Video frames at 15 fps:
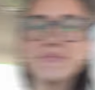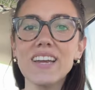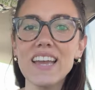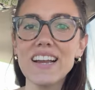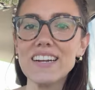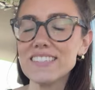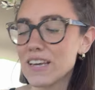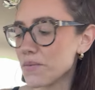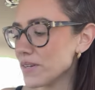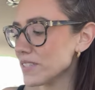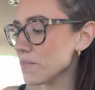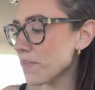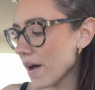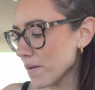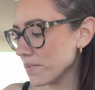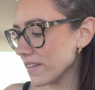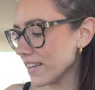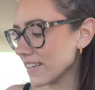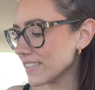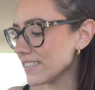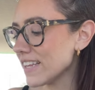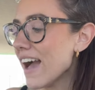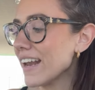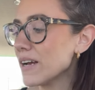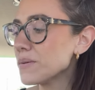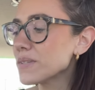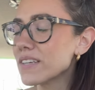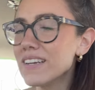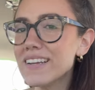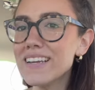Hey guys, I went to Publix, and I was
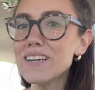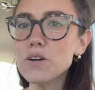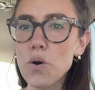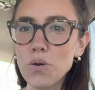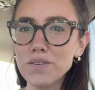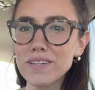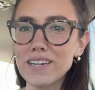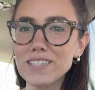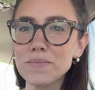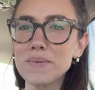gonna get cold cuts,